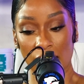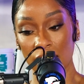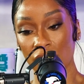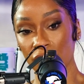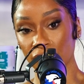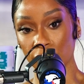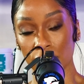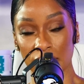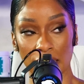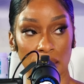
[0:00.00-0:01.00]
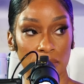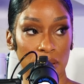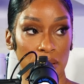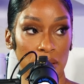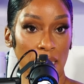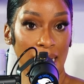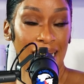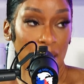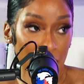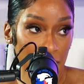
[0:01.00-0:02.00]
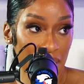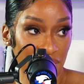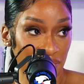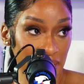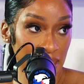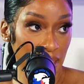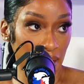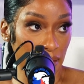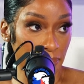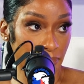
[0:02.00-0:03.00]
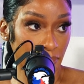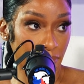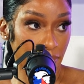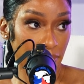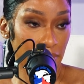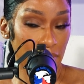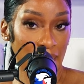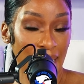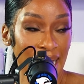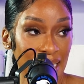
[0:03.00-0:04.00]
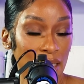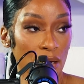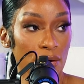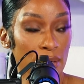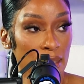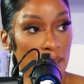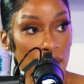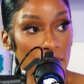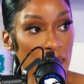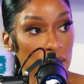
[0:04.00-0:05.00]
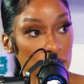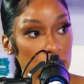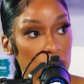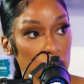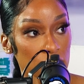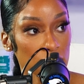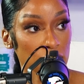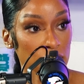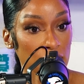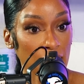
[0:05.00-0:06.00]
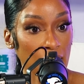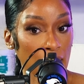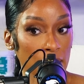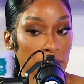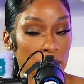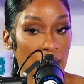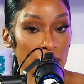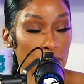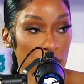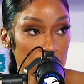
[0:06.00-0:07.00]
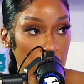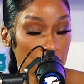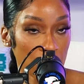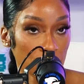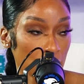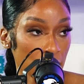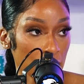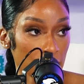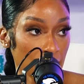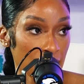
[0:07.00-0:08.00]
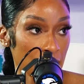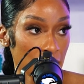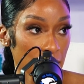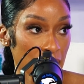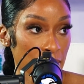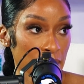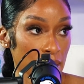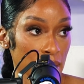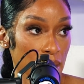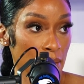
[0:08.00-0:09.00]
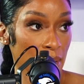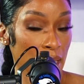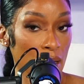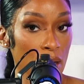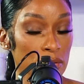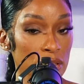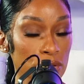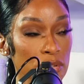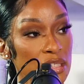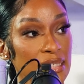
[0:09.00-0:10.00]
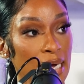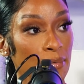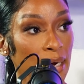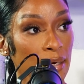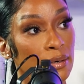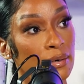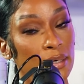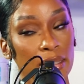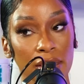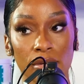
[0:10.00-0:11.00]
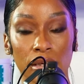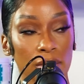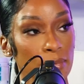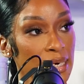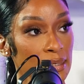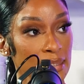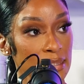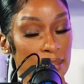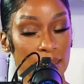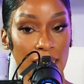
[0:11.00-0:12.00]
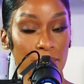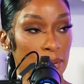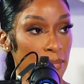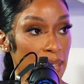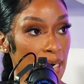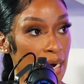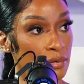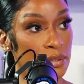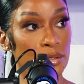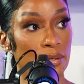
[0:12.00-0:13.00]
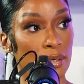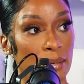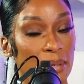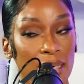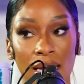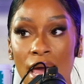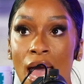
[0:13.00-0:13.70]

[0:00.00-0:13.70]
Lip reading: I know food stamps. I had a baby at 15. I had a low-income house. I didn't want to stay with my grandma when I had my baby. And I'm like, oh, so you just sign right here and then you get a waiting list and then they put me in a house. You know what I mean?